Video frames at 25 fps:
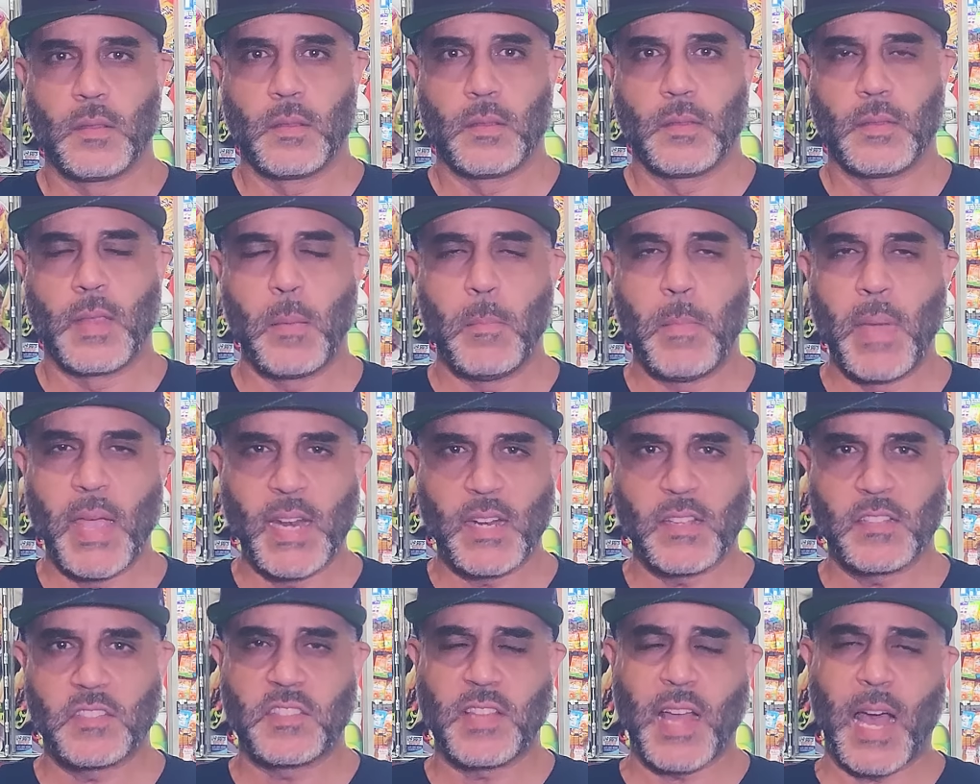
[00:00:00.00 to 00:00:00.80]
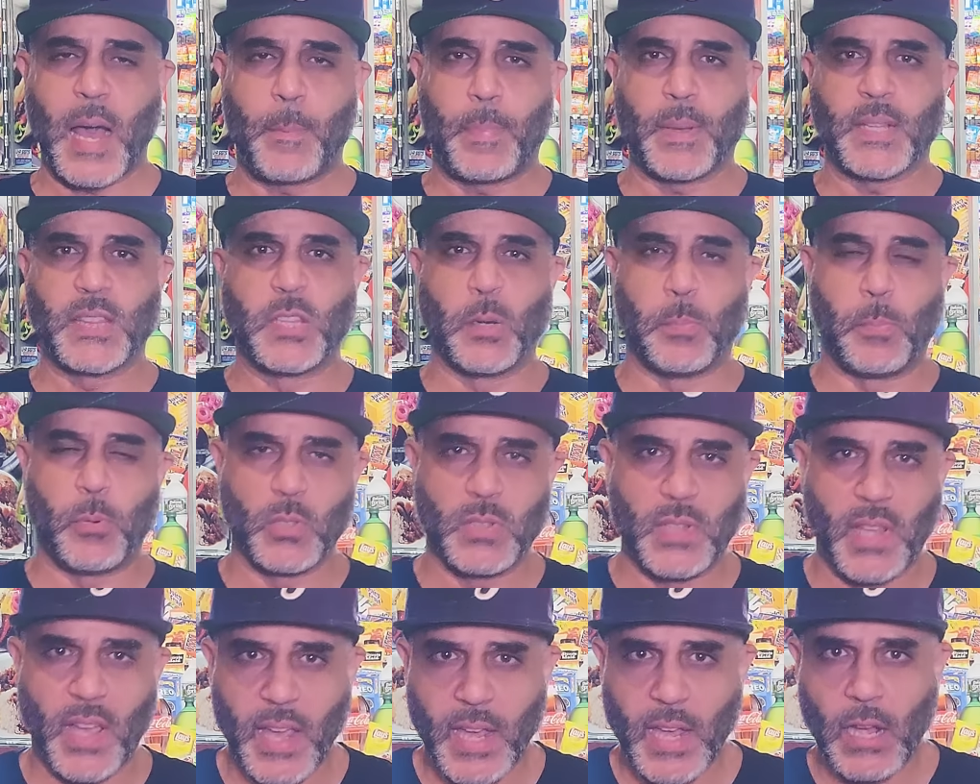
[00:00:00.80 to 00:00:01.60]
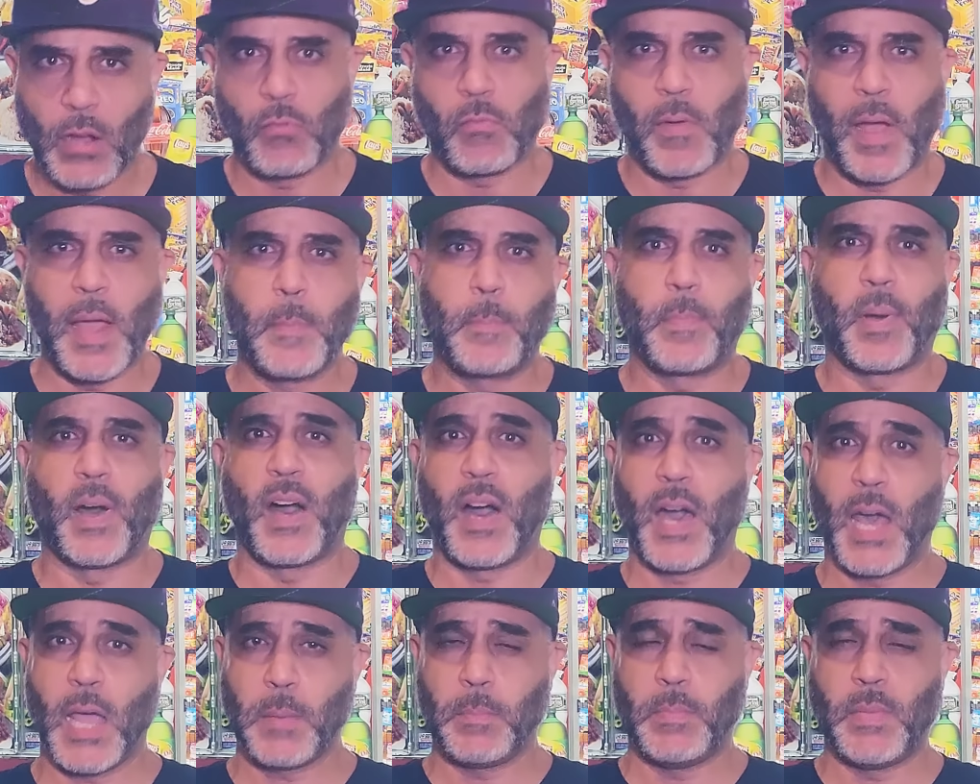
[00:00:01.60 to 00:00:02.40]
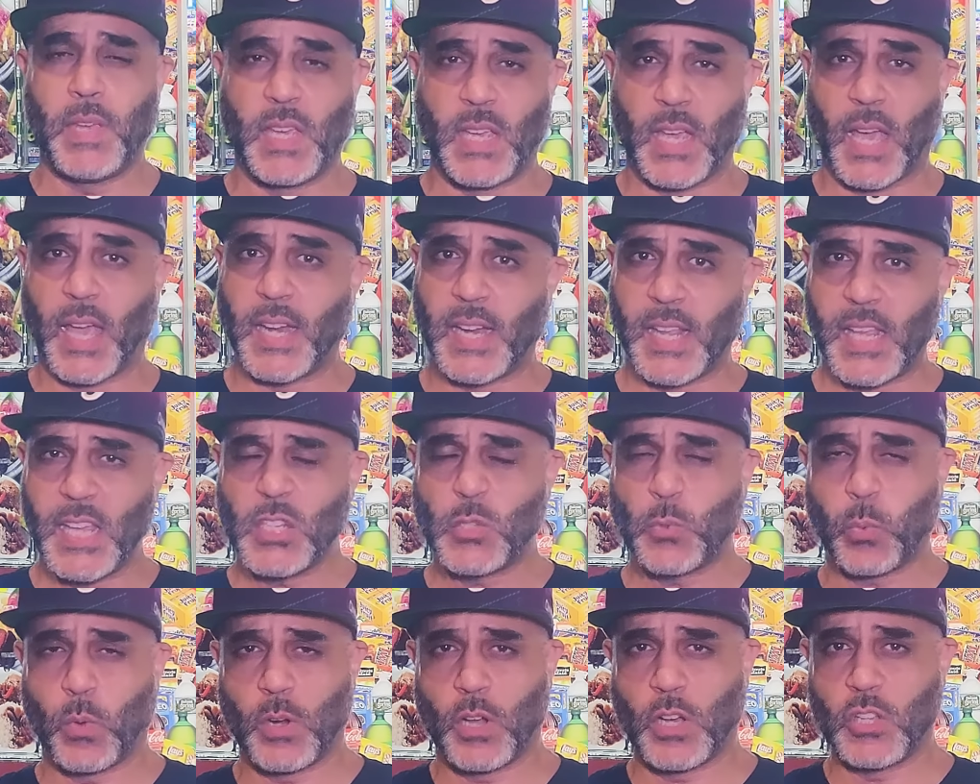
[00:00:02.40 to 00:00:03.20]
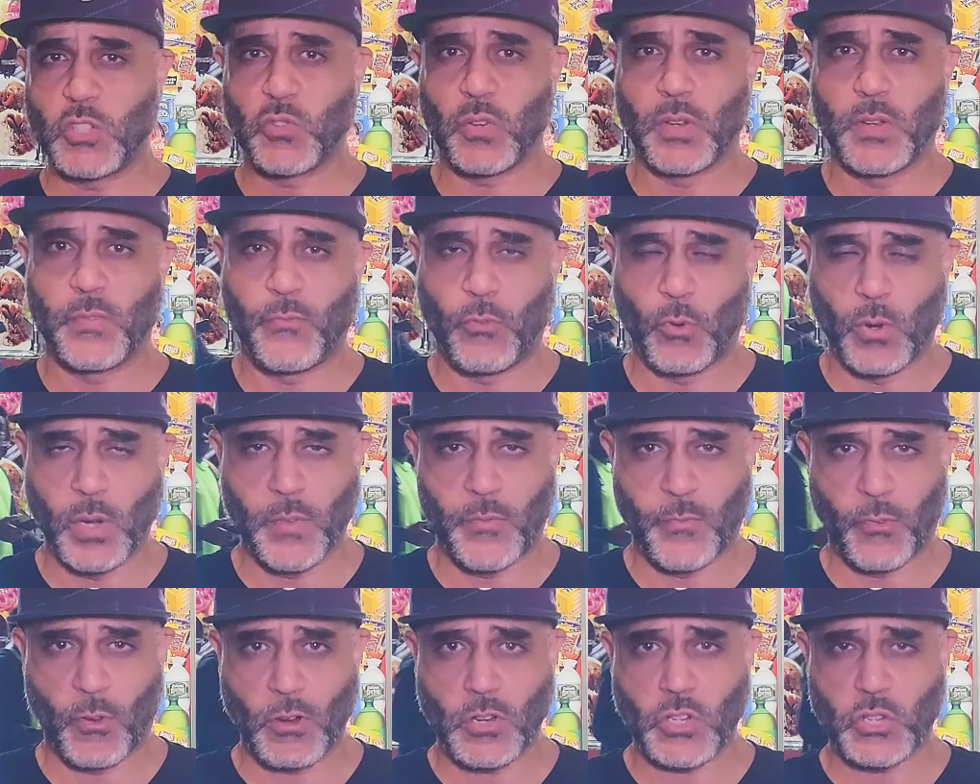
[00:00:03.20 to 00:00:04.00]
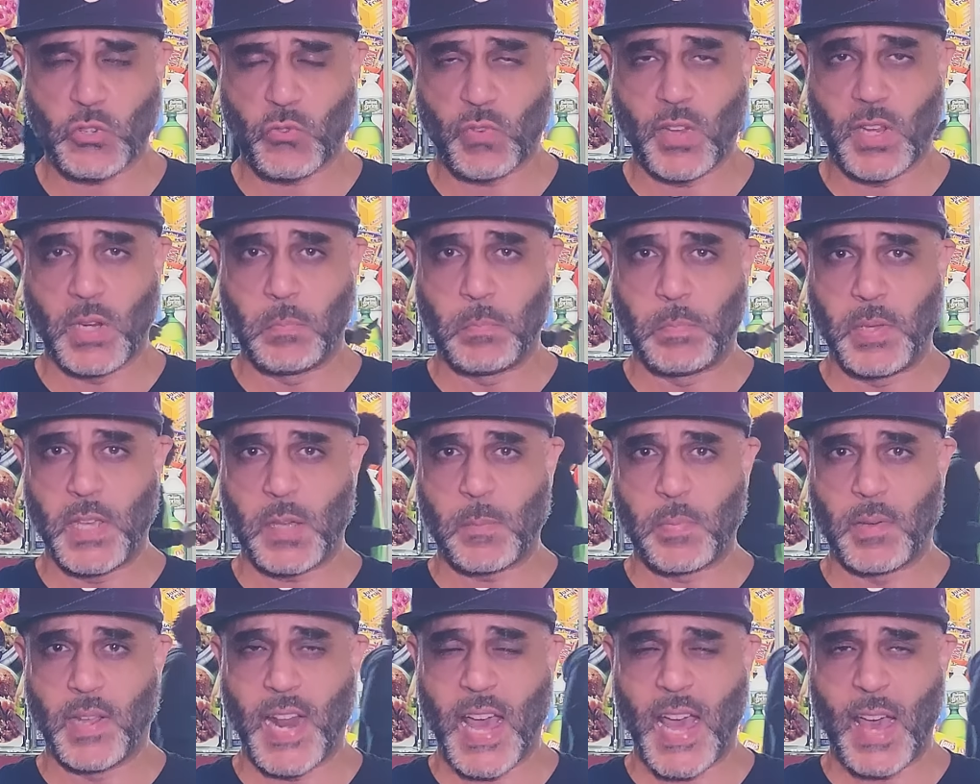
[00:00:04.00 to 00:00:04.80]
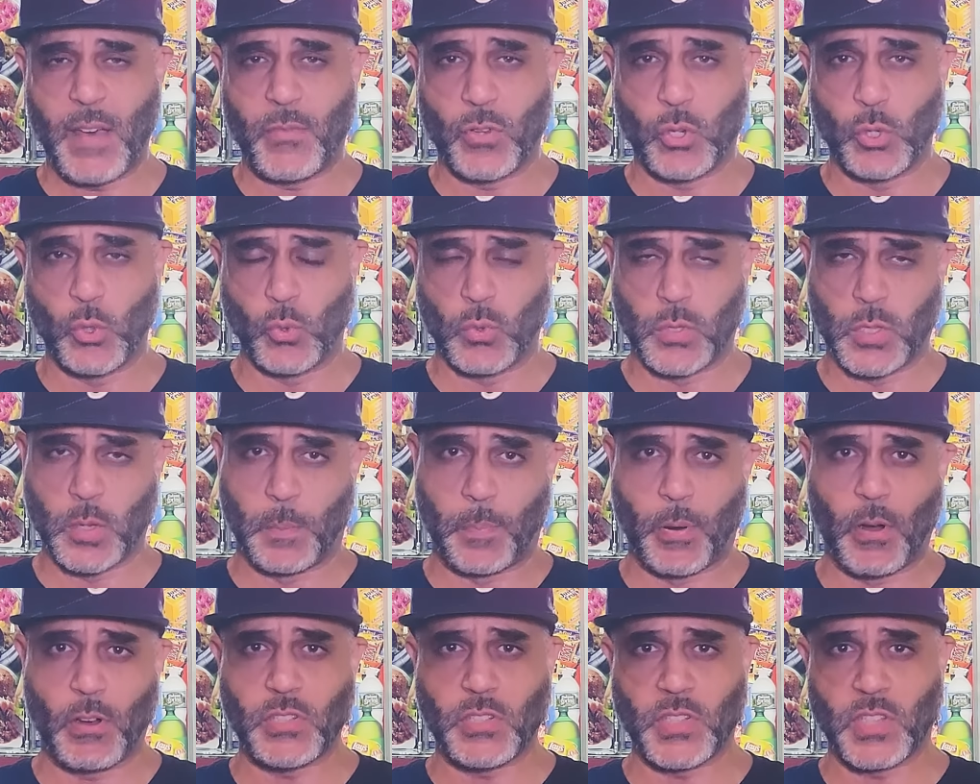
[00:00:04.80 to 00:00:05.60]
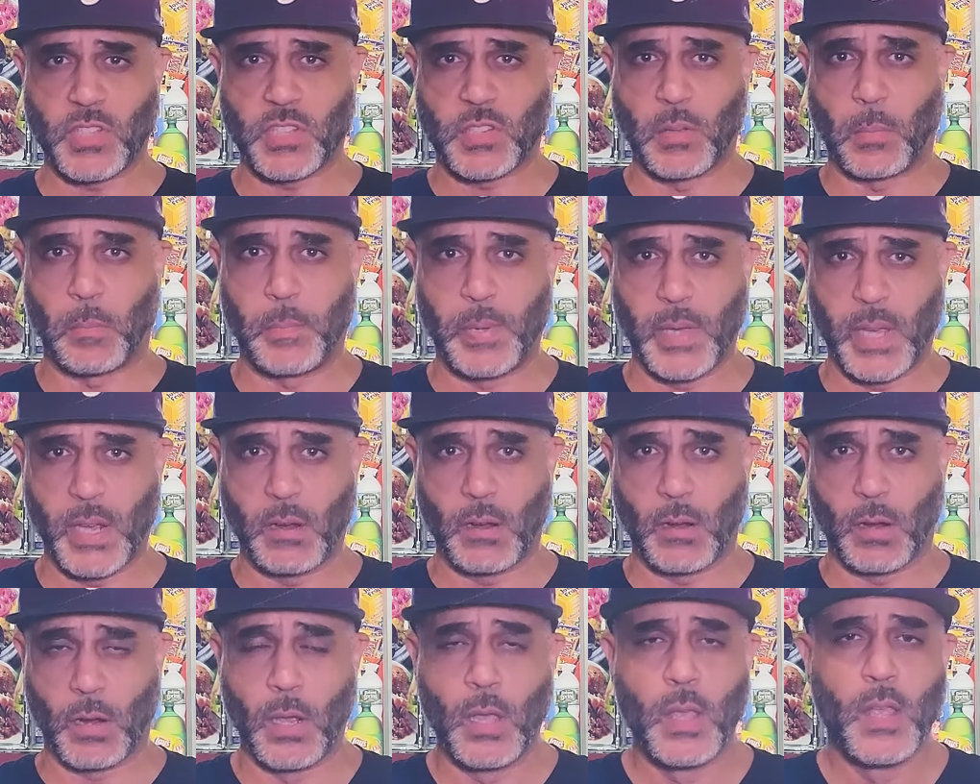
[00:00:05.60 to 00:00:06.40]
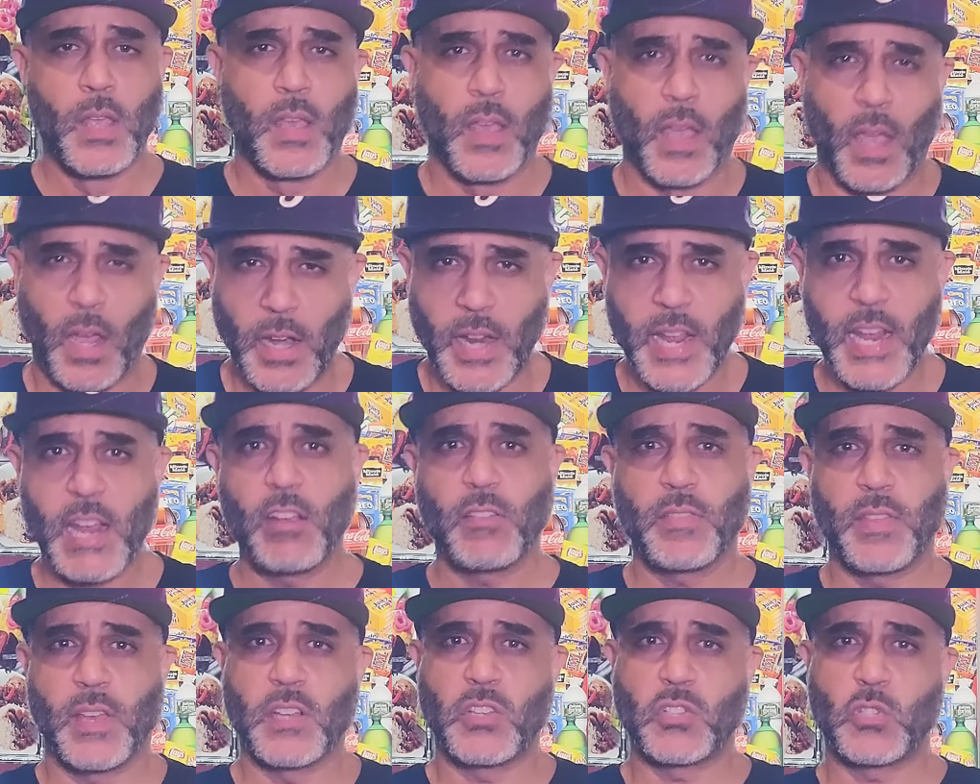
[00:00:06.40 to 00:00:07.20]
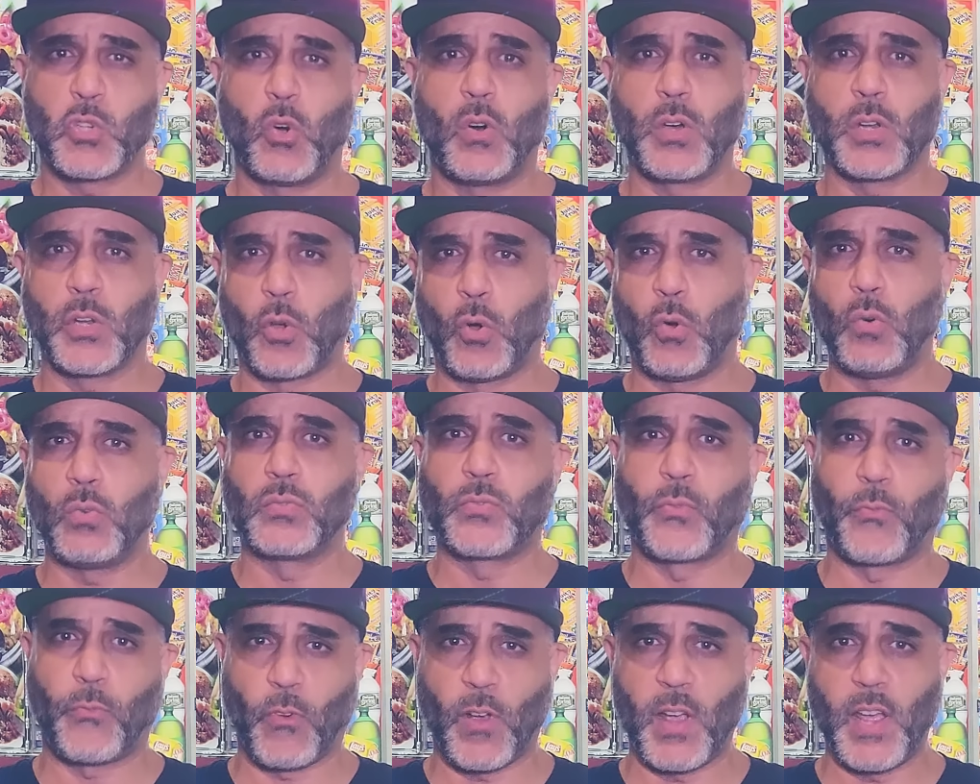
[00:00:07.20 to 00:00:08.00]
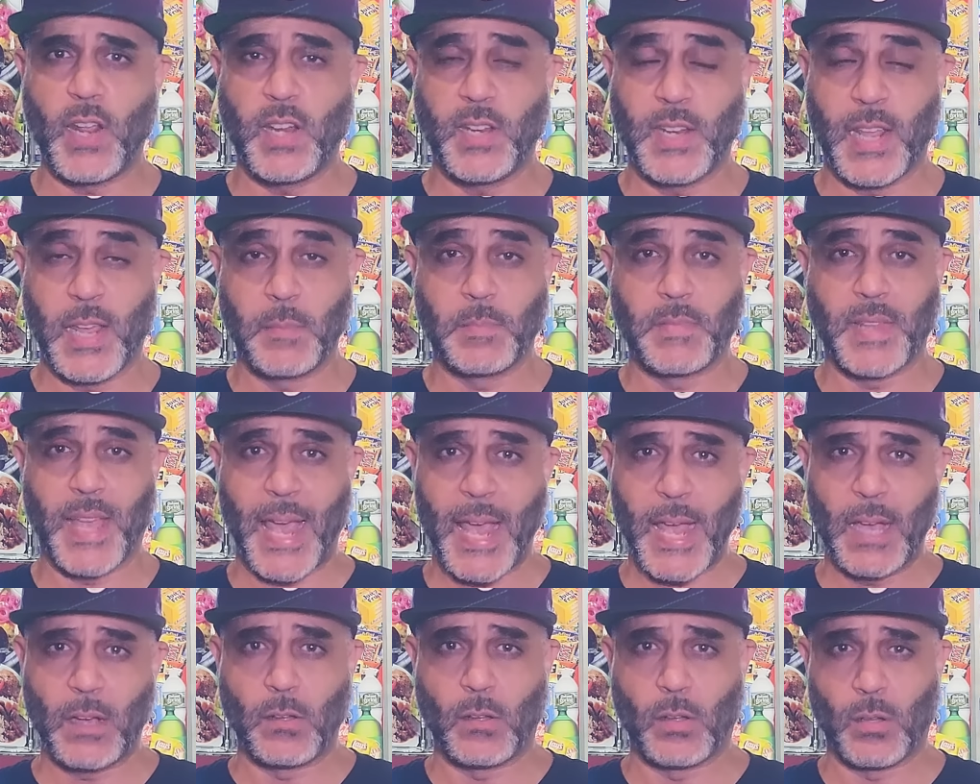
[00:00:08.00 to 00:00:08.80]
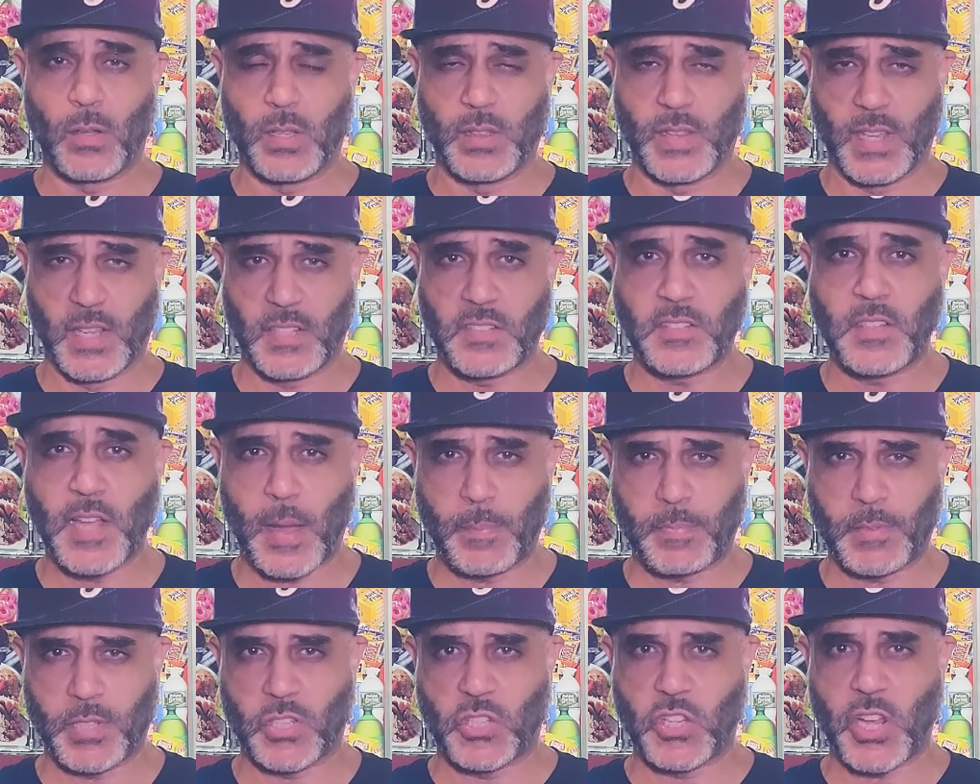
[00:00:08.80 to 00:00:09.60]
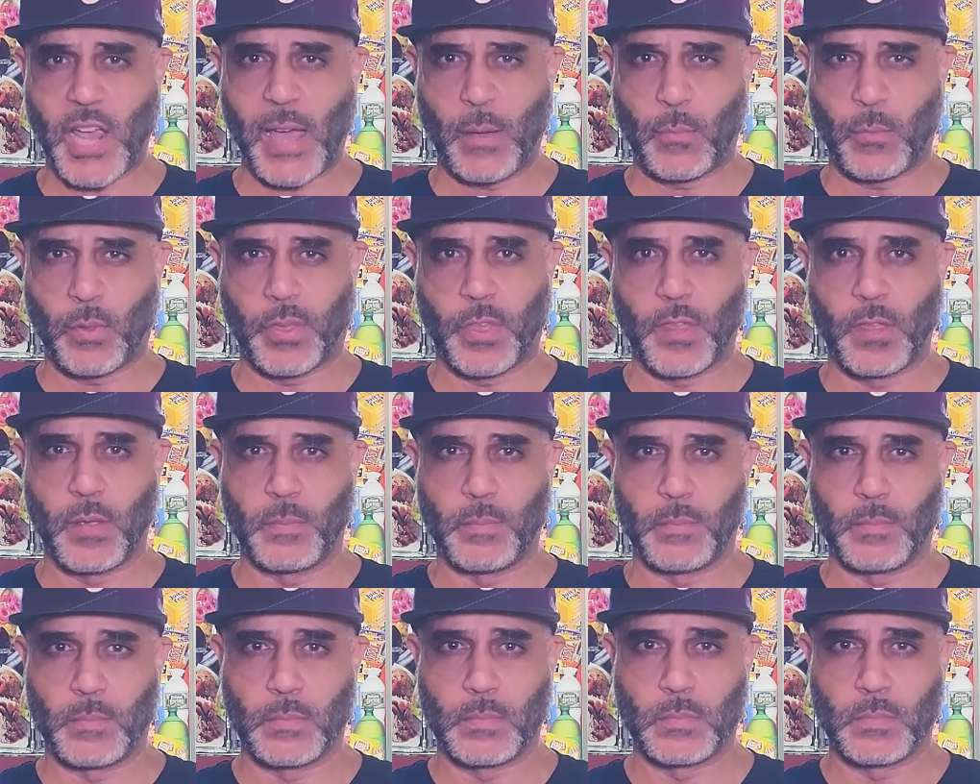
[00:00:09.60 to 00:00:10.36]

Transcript: They made a stop at the bodega right behind me at East 141st Street and Beekman Avenue to purchase some beer. And here they saw an old friend named El, and they stopped to chat with him.